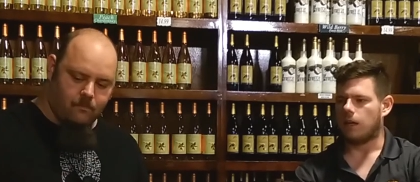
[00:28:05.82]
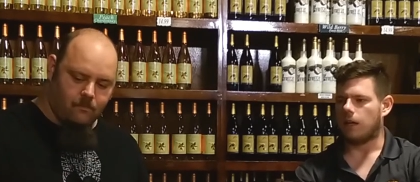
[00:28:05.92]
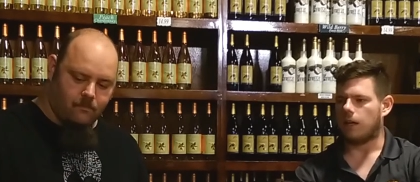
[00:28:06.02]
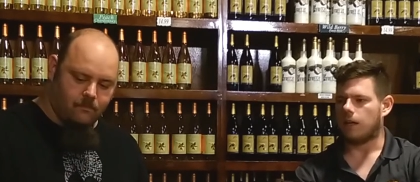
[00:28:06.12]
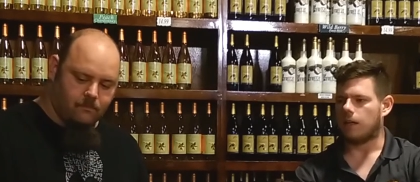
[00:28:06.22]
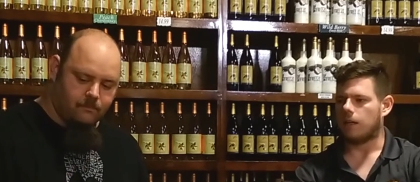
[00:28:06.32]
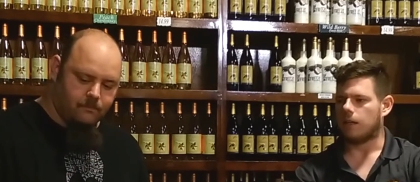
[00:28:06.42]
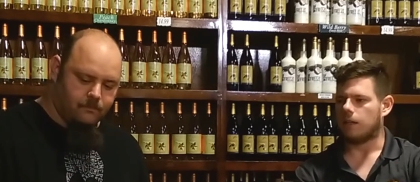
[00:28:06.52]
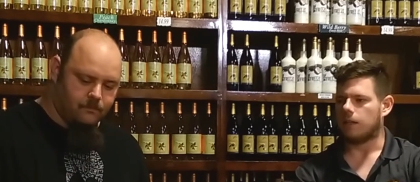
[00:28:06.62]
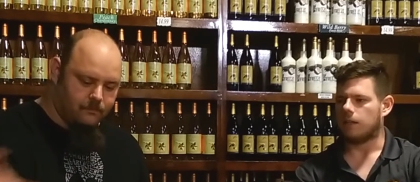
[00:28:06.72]

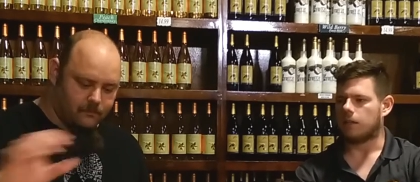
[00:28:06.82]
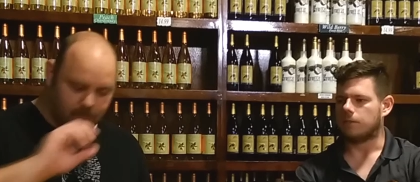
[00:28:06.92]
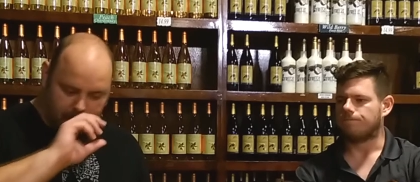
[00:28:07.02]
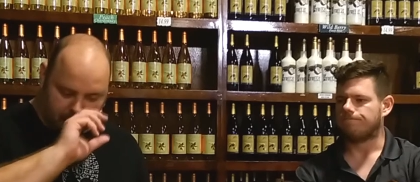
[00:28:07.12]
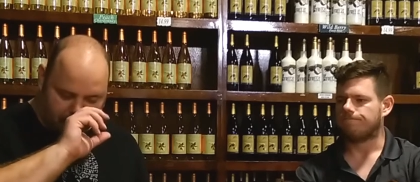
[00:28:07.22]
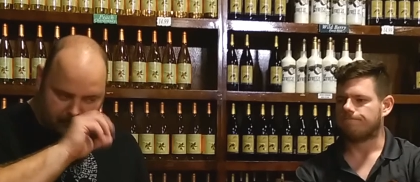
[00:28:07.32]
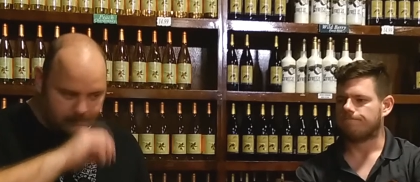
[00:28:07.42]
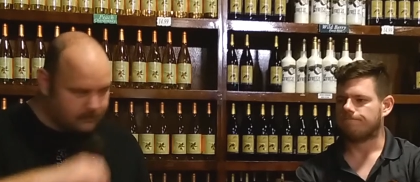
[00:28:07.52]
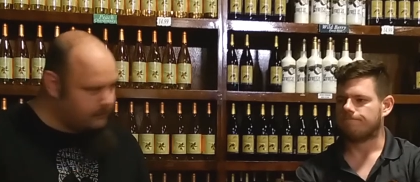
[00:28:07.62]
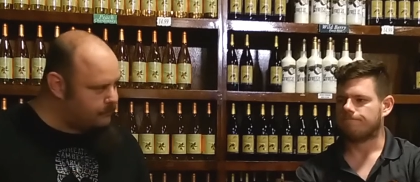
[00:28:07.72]
Speaker 1: uh,
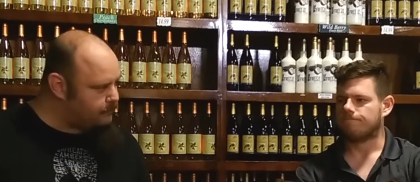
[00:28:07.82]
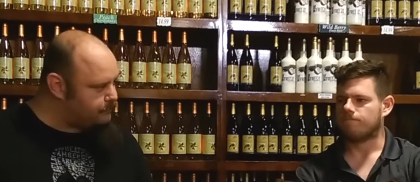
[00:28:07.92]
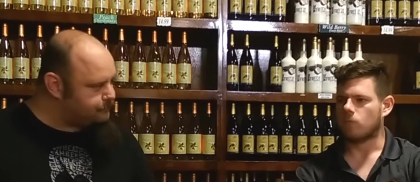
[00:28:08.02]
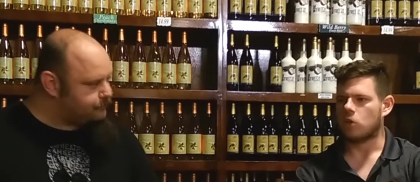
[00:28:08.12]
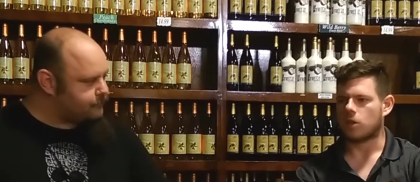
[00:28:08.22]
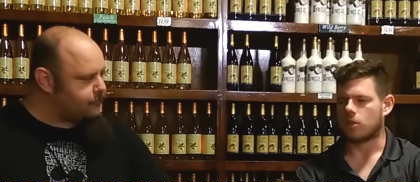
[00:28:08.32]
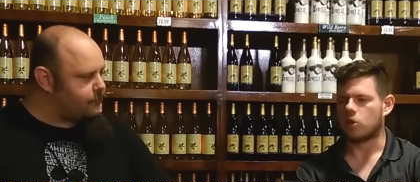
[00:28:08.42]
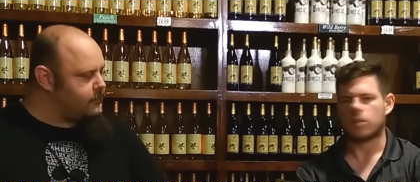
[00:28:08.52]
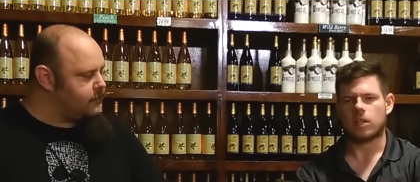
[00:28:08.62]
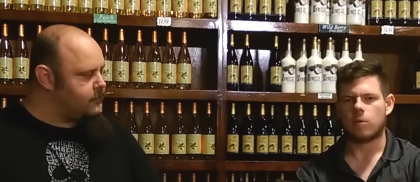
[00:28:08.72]
just
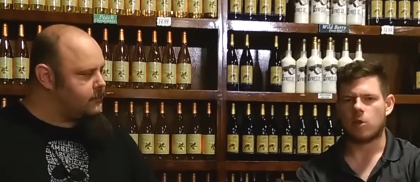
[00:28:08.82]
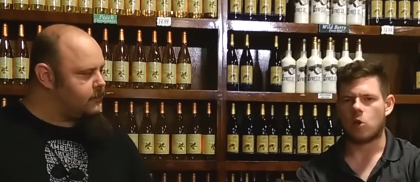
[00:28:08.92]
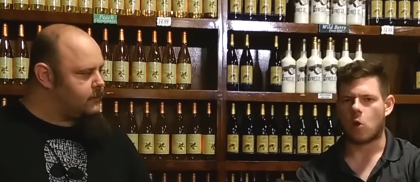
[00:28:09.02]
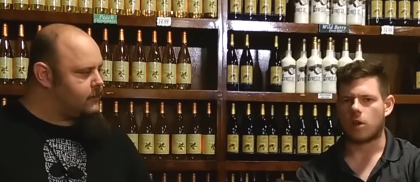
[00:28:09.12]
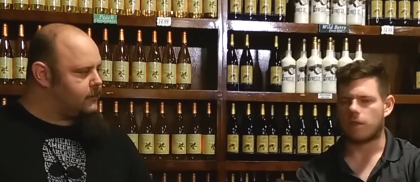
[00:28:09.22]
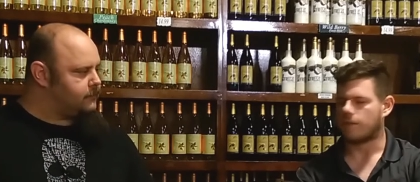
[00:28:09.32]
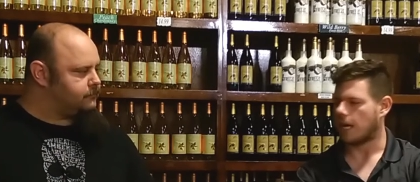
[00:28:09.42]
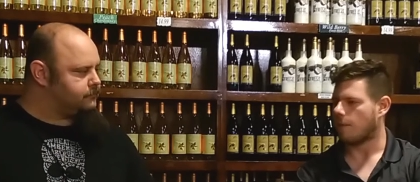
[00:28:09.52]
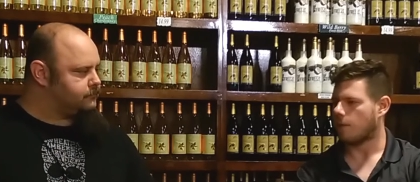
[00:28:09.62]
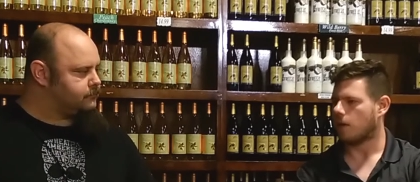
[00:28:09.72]
just a little bit north of
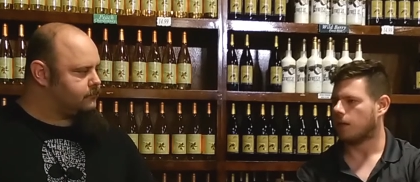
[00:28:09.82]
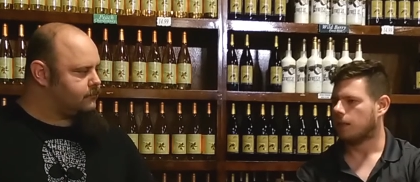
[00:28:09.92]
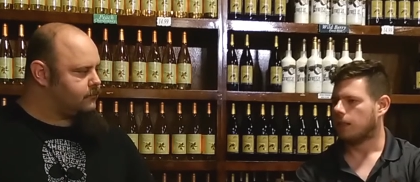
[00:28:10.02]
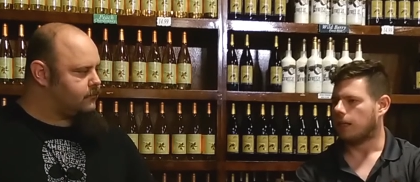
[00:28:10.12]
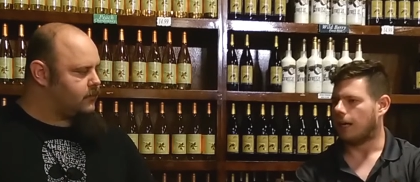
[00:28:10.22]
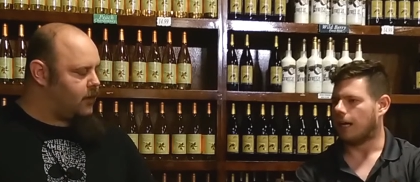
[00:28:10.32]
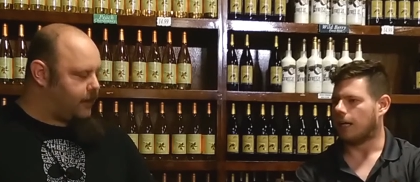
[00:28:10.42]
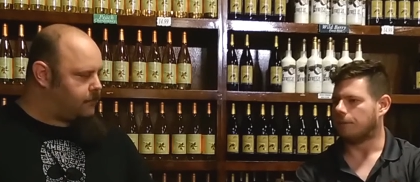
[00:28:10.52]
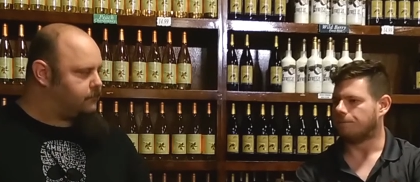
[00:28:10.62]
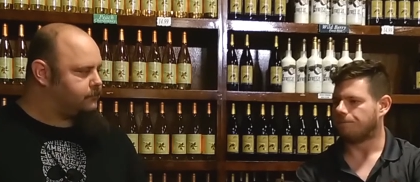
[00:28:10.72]
Tampa.
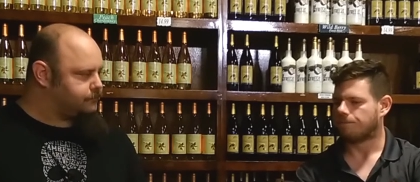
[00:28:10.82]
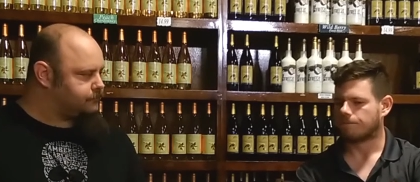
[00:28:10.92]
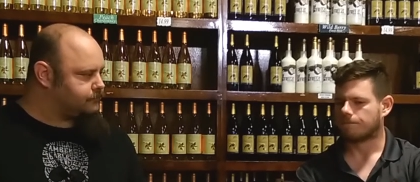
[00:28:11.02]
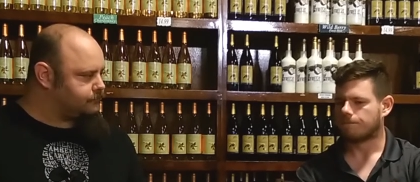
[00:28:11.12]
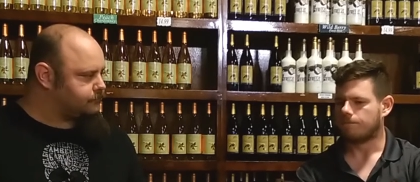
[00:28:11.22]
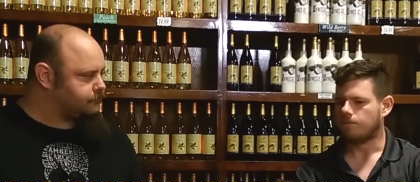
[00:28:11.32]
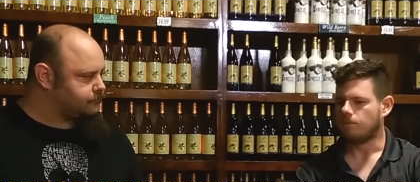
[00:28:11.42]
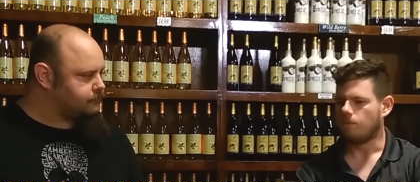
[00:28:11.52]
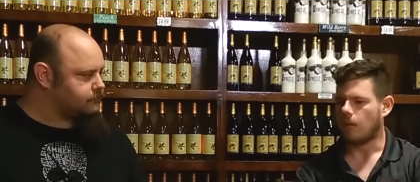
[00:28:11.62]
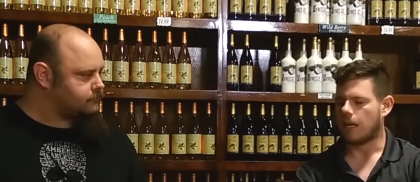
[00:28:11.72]
Um, okay.
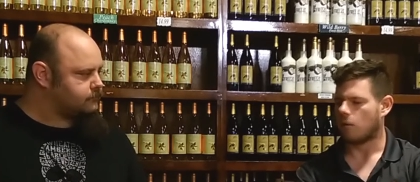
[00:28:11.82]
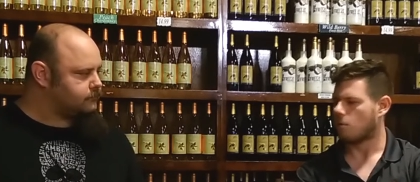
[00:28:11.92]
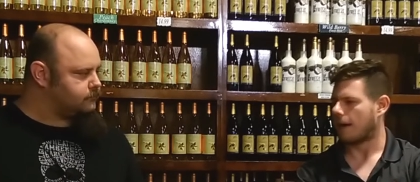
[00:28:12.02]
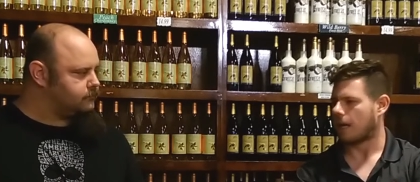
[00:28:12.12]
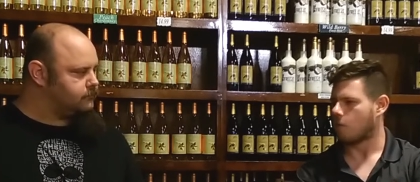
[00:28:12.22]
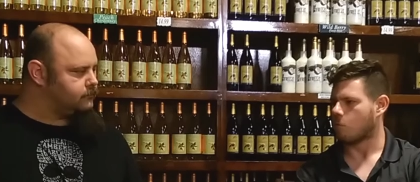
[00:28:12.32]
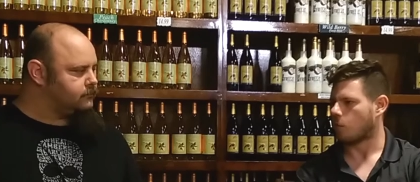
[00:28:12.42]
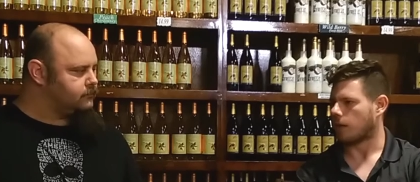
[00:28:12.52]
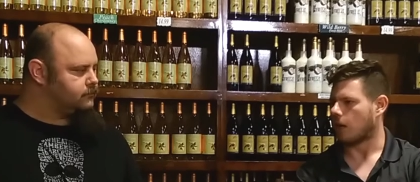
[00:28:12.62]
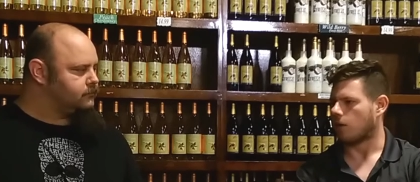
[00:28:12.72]
I can't remember, I can't remember what
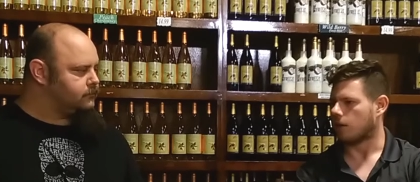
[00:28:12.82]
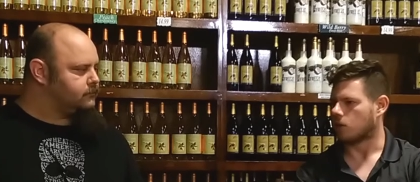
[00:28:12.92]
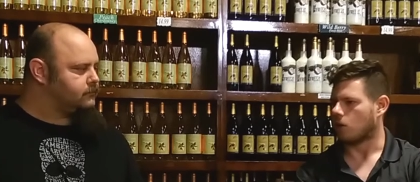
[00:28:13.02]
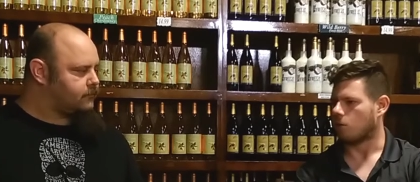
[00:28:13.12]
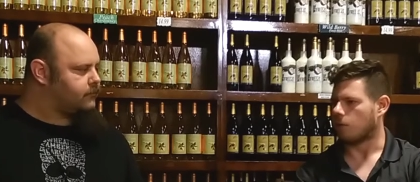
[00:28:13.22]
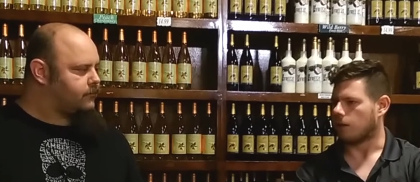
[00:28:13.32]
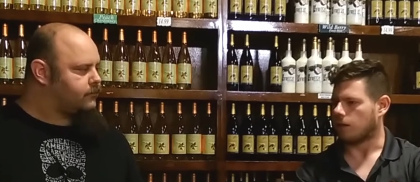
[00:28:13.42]
the area is called, but